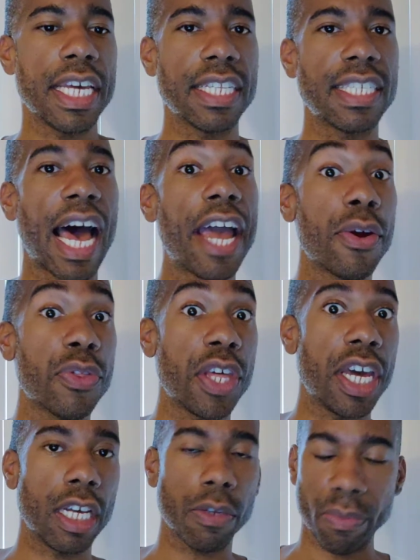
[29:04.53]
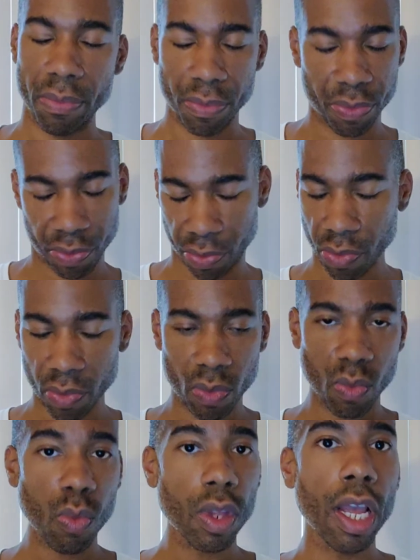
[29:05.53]
the entire thing.
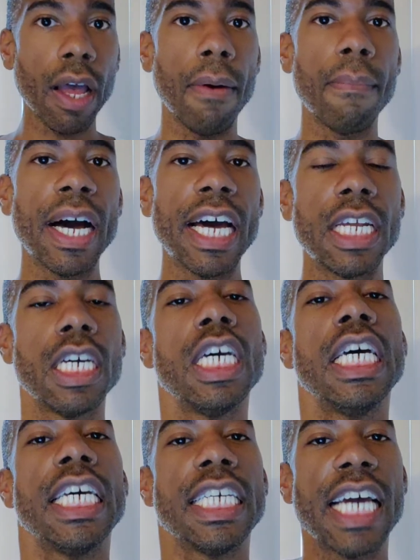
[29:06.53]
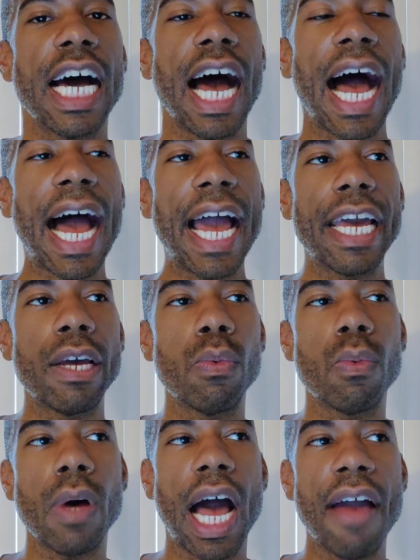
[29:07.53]
But yeah,
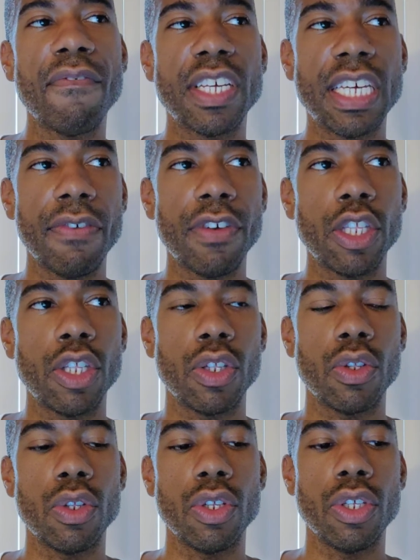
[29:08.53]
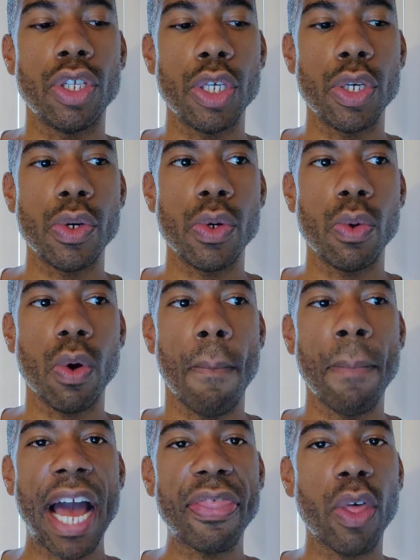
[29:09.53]
I I've given
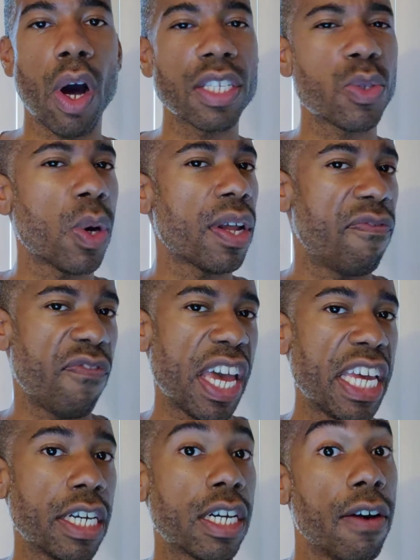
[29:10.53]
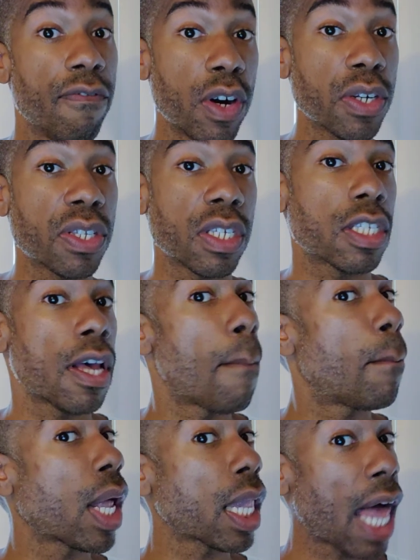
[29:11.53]
you my thoughts on fake
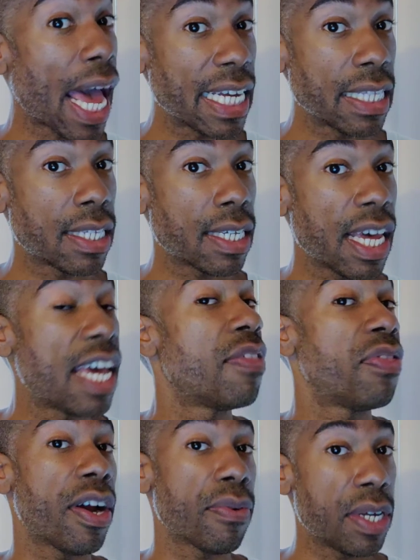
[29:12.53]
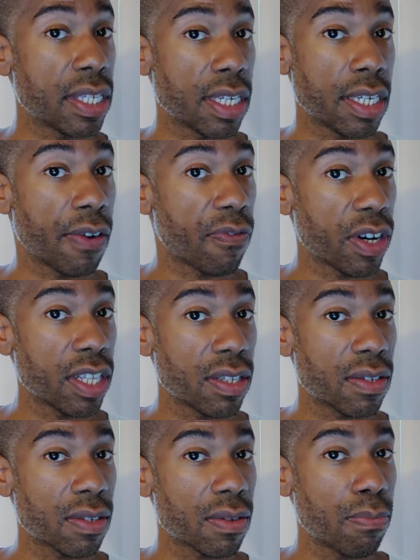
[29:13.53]
versus polite, and there is a
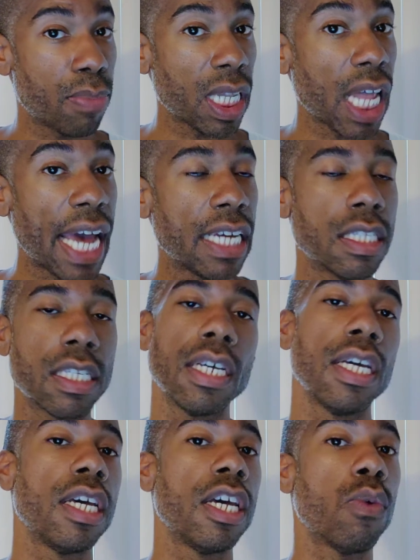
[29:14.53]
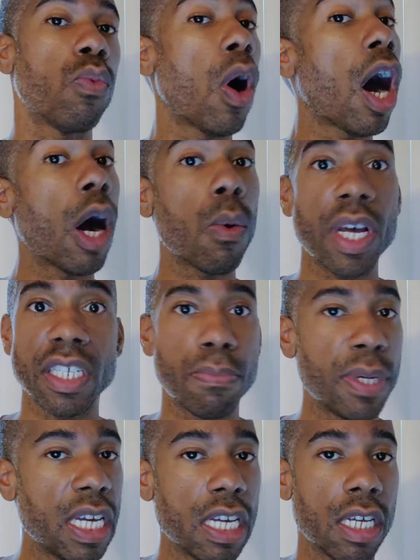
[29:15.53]
difference. Polite will
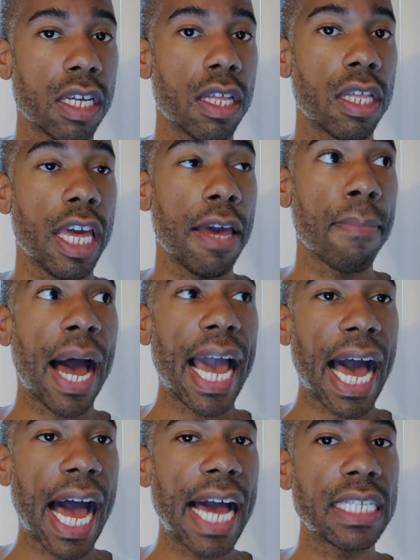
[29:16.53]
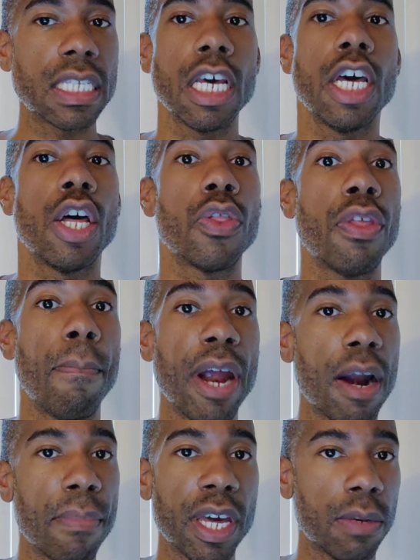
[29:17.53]
always be, in my eyes, the
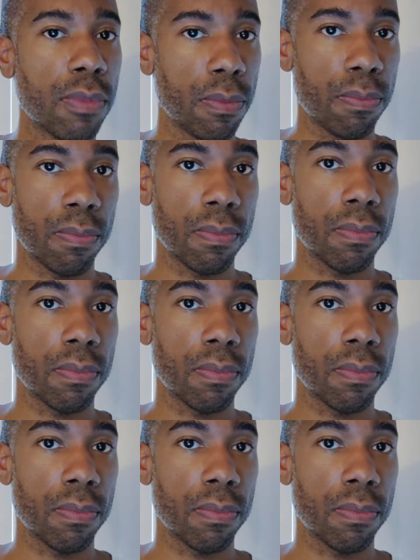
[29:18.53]
bare minimum.